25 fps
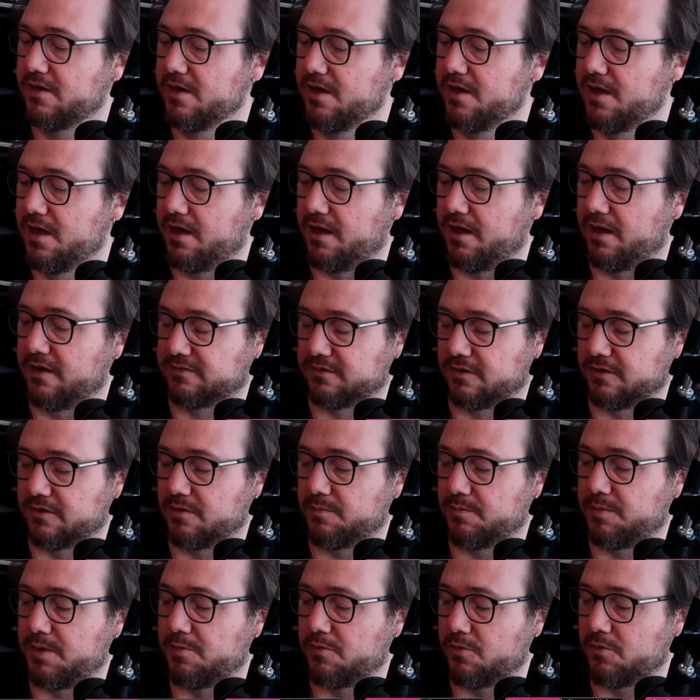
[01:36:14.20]
so that
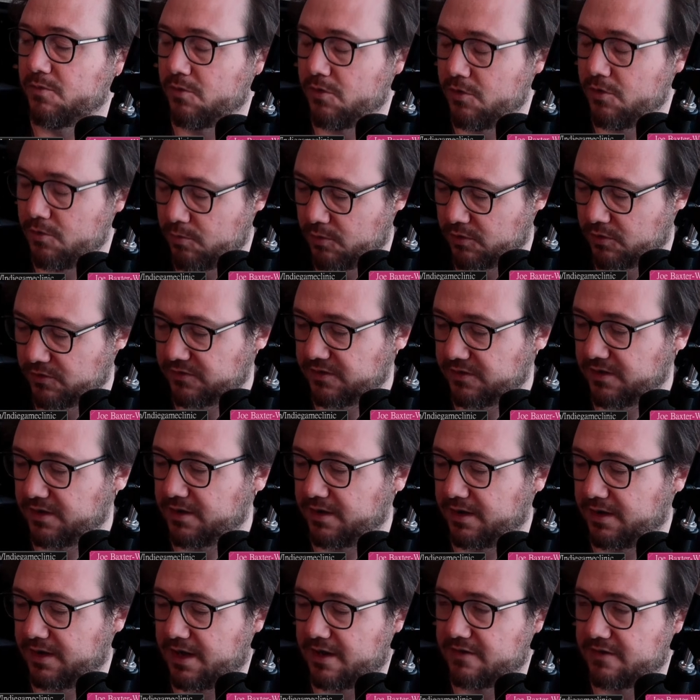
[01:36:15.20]
people who want it can
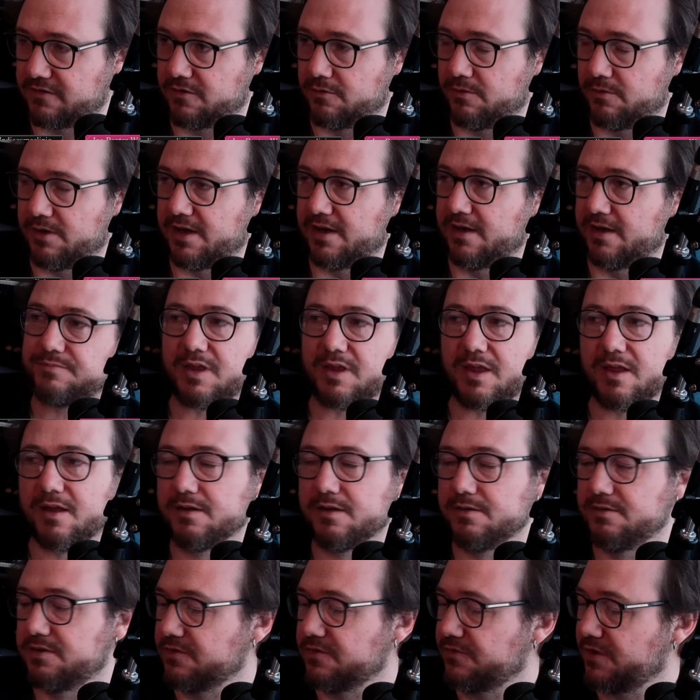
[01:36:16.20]
get to it.
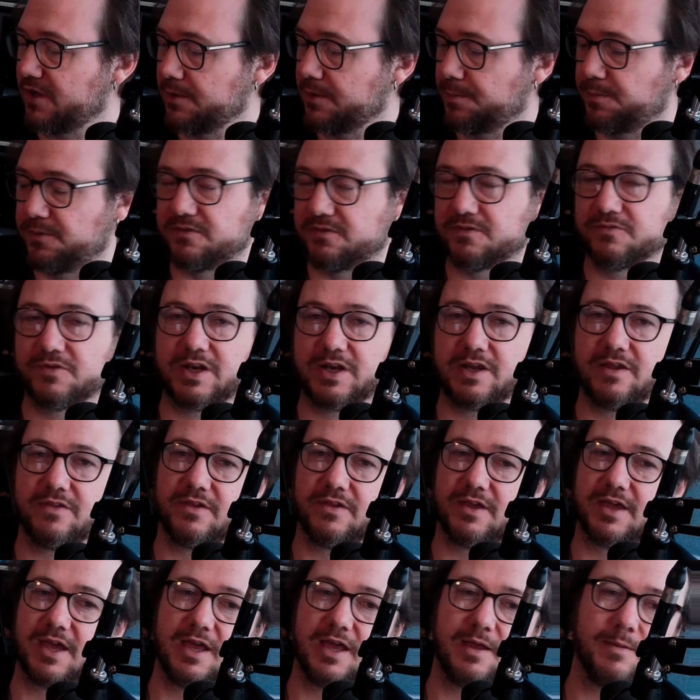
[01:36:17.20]
Developers of any of the
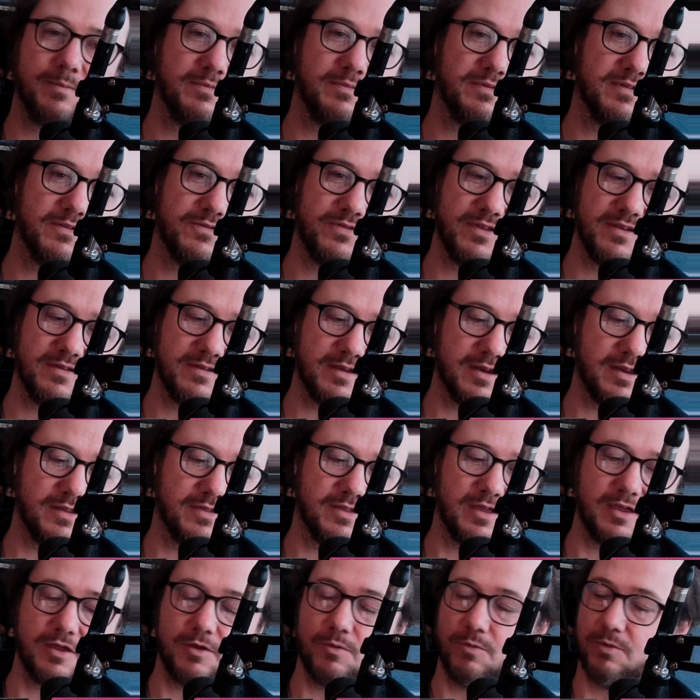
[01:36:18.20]
games, if there's anything
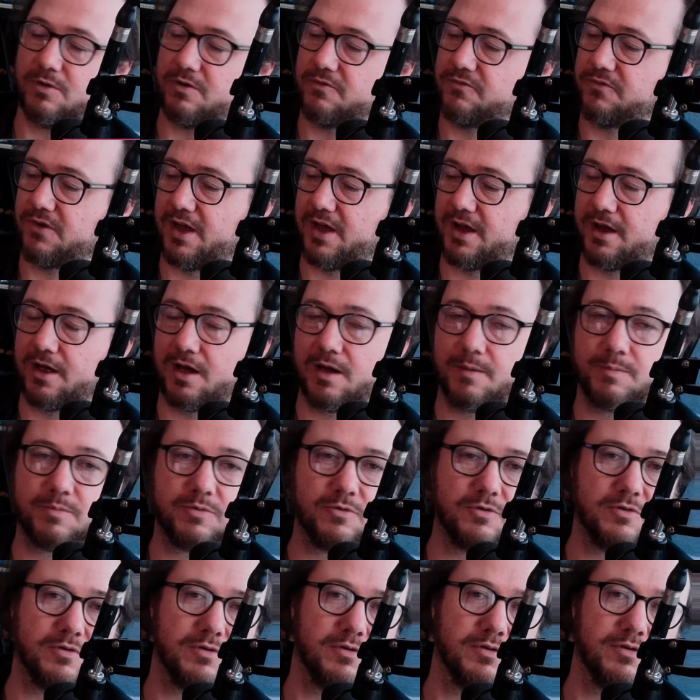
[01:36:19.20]
you want to flag up
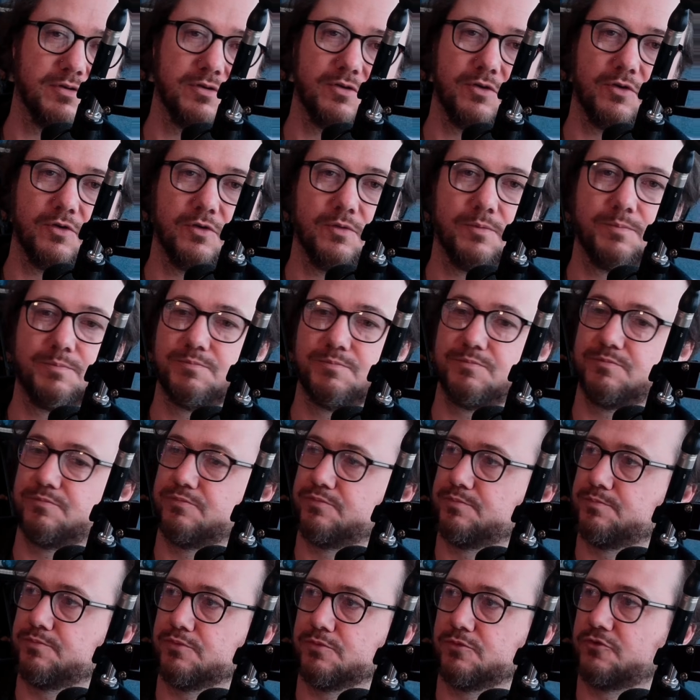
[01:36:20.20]
or
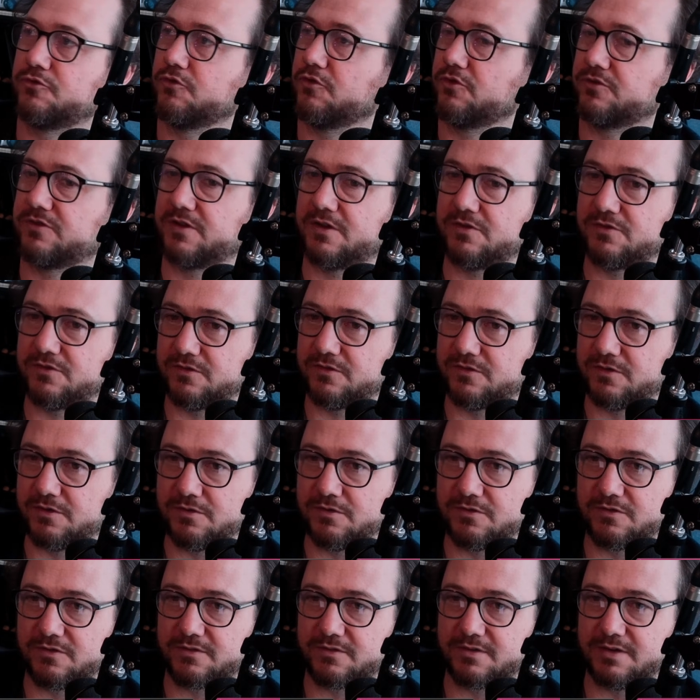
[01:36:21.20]
draw attention to,
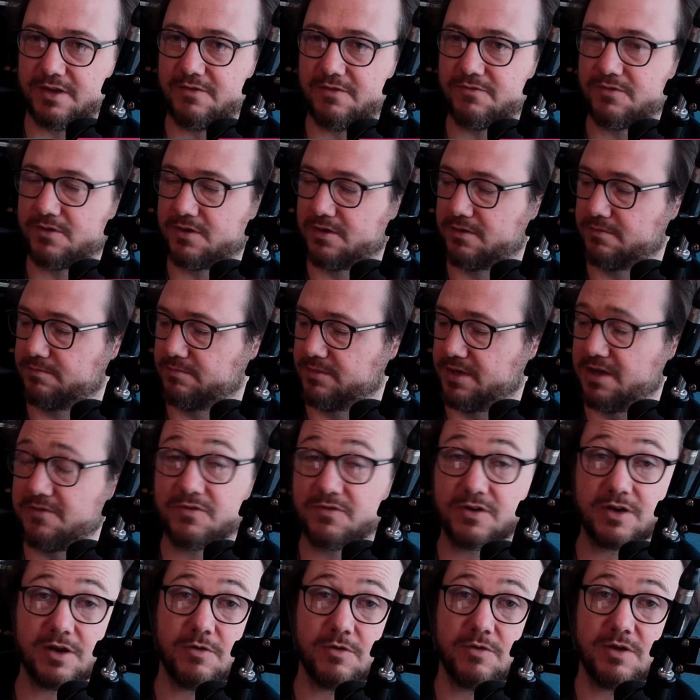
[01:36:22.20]
just leave a
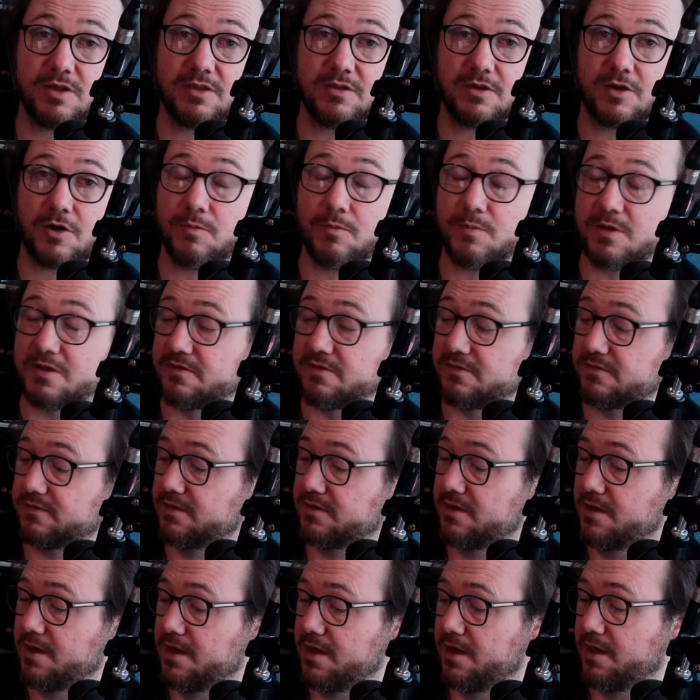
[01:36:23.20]
note in the comments,
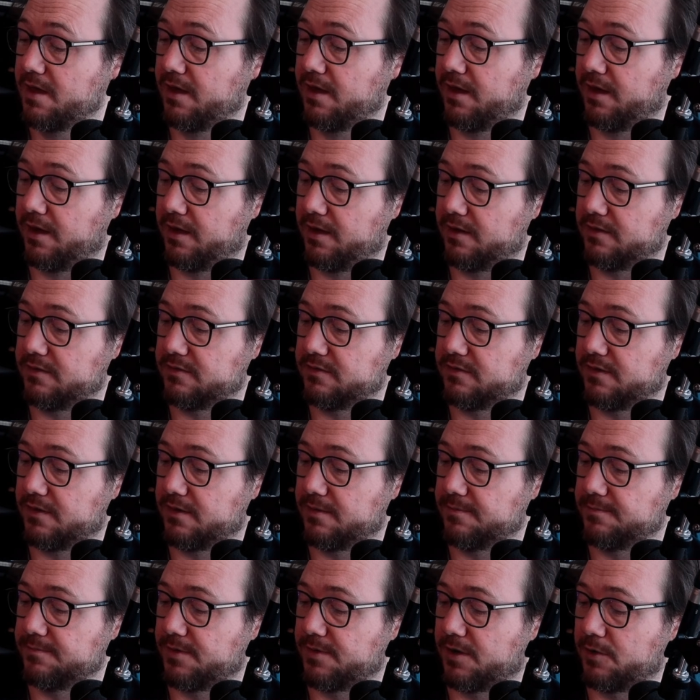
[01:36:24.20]
and I
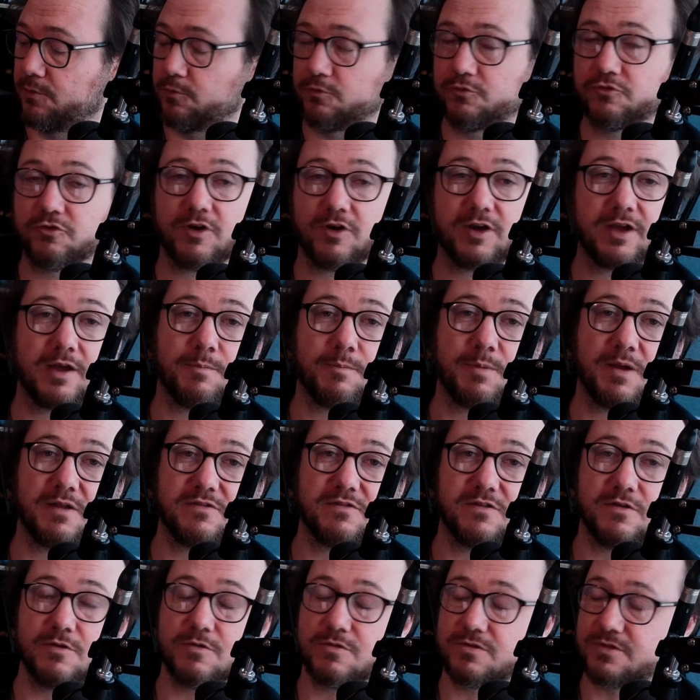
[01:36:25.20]
will try and get back to
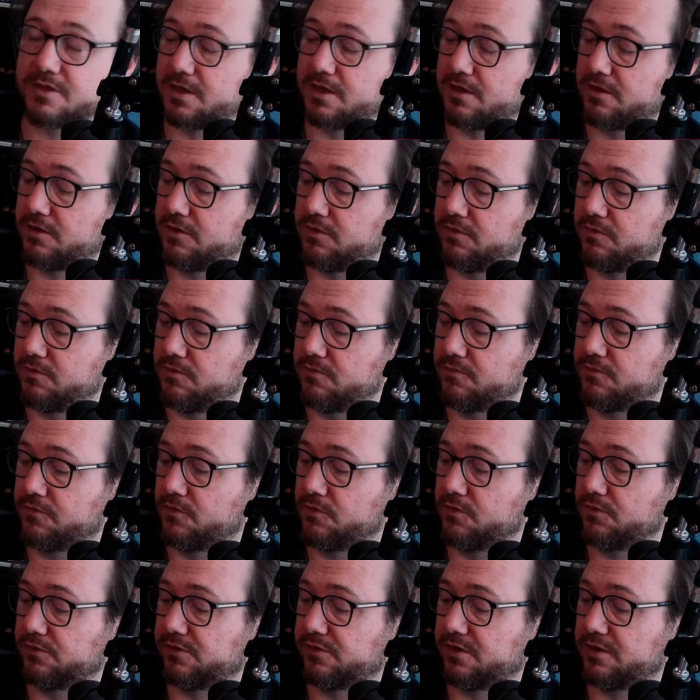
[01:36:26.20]
you. Thank you for
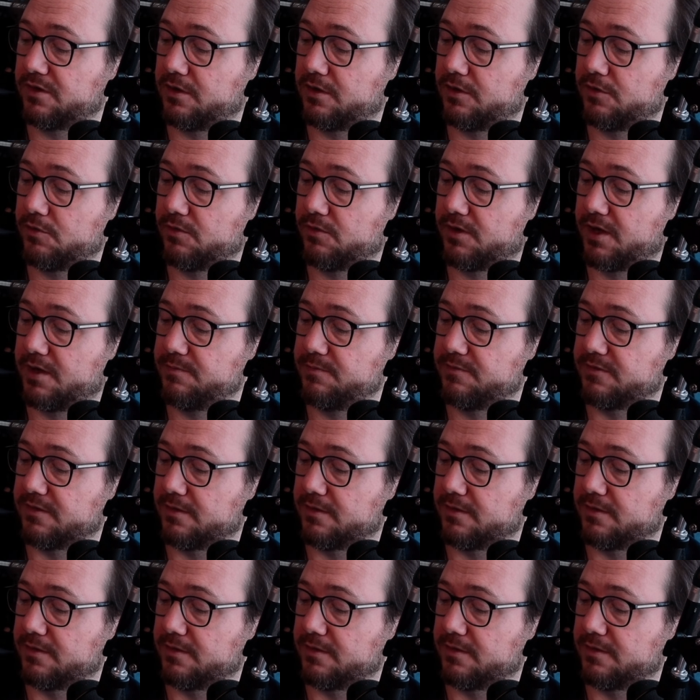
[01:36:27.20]
sending your games in.